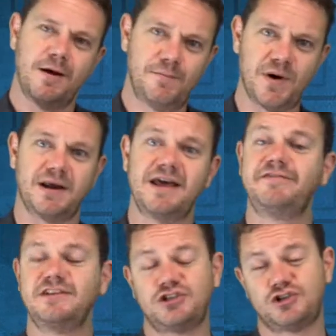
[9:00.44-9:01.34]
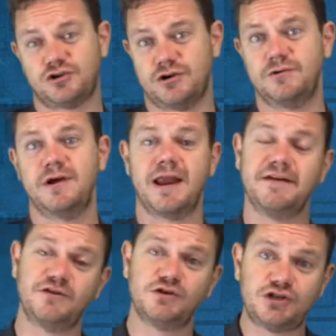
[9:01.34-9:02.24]
But if it's true, and
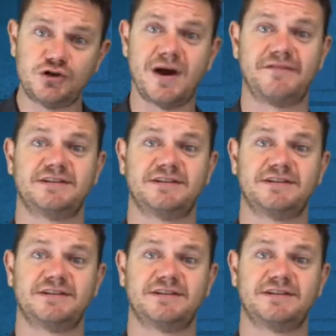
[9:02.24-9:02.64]
if you do have a